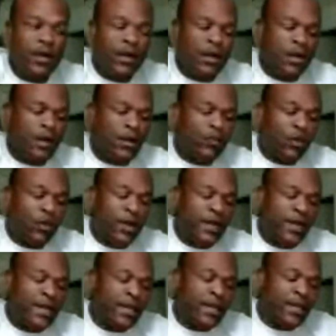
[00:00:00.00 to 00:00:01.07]

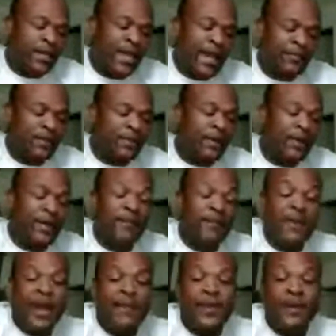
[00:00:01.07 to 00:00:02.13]
run and Captain America and
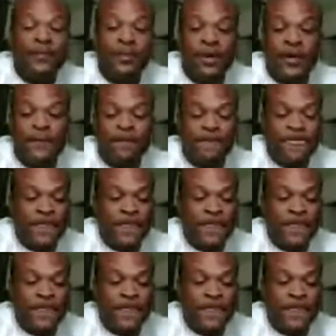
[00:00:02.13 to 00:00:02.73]
Batman, but